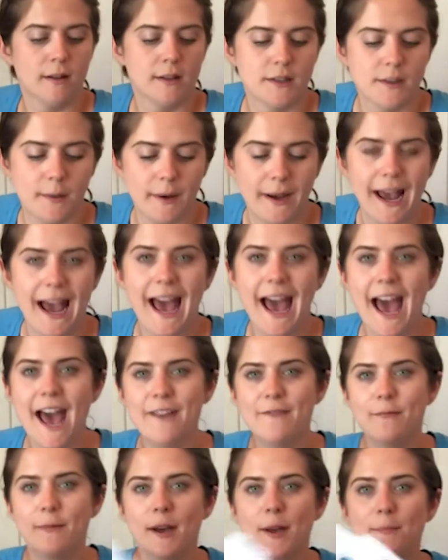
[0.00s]
so I
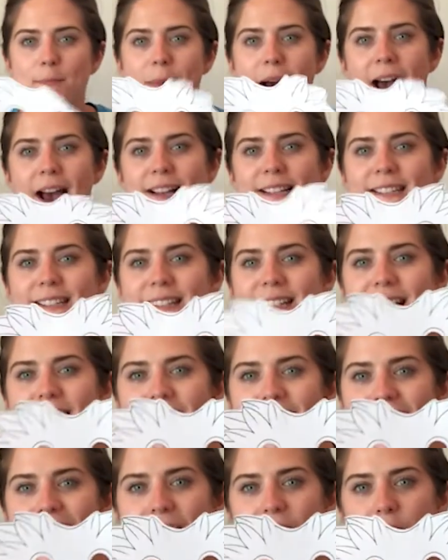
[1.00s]
have my mask
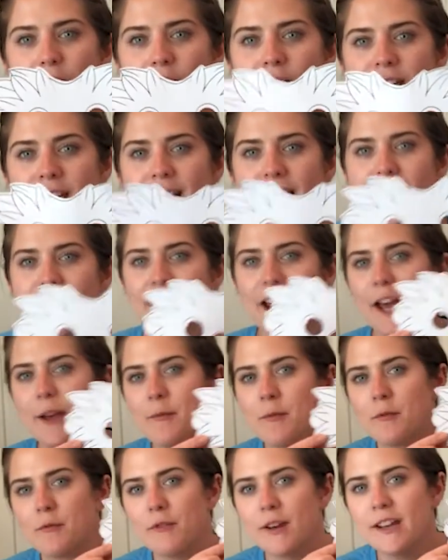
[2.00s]
cut out and
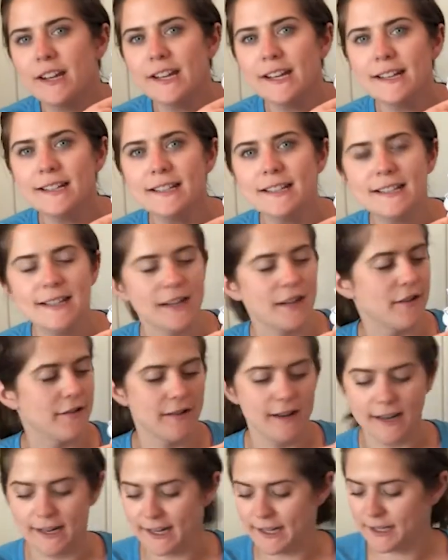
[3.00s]
I'm ready to
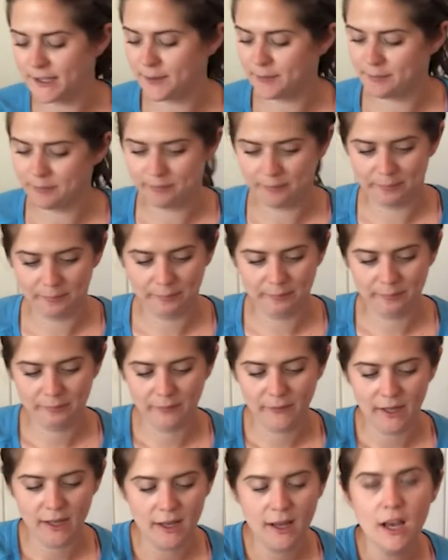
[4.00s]
decorate it.
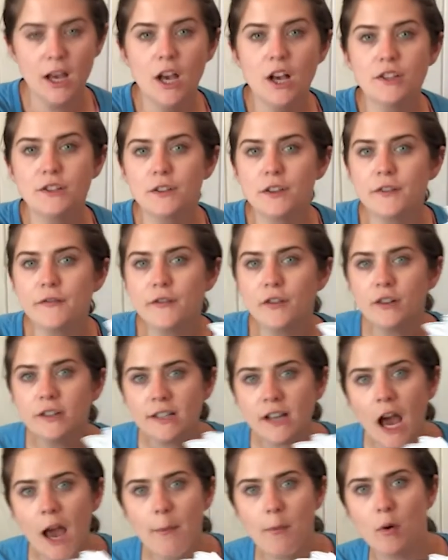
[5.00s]
So the first
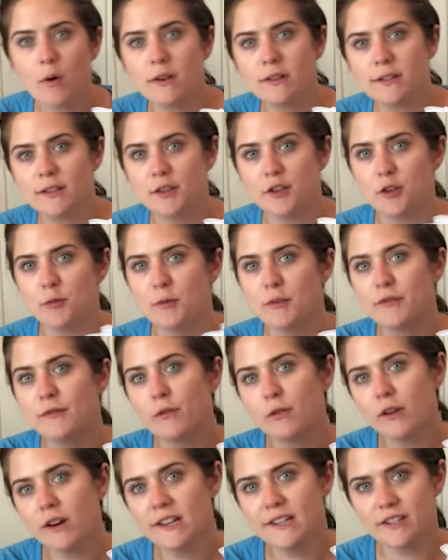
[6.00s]
thing I'm going to do
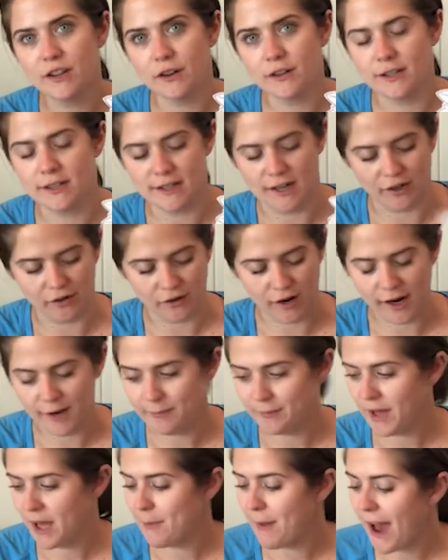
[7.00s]
before I start to
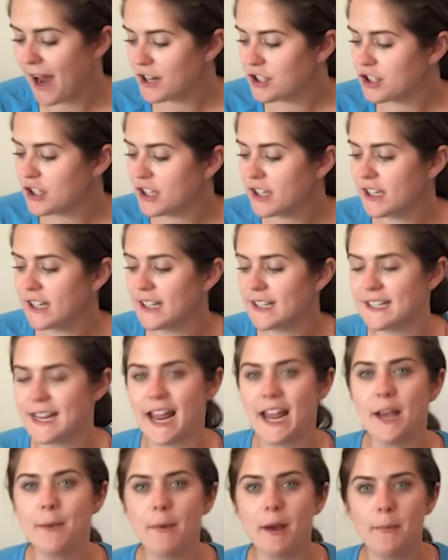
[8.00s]
decorate, I'm actually going to
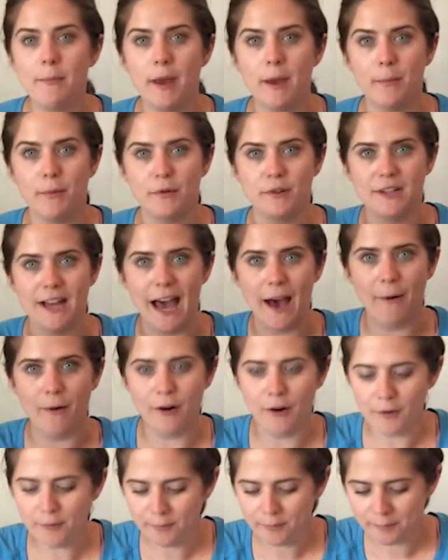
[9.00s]
take my paper
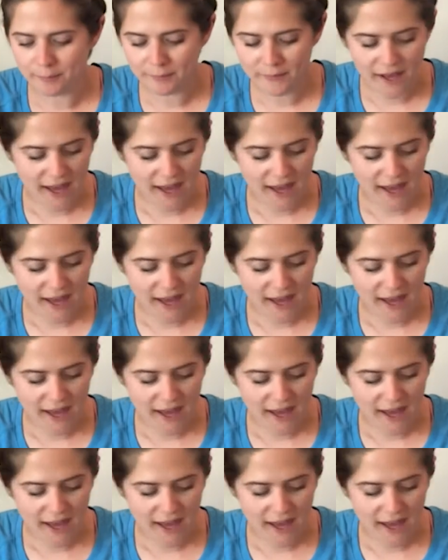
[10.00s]
towel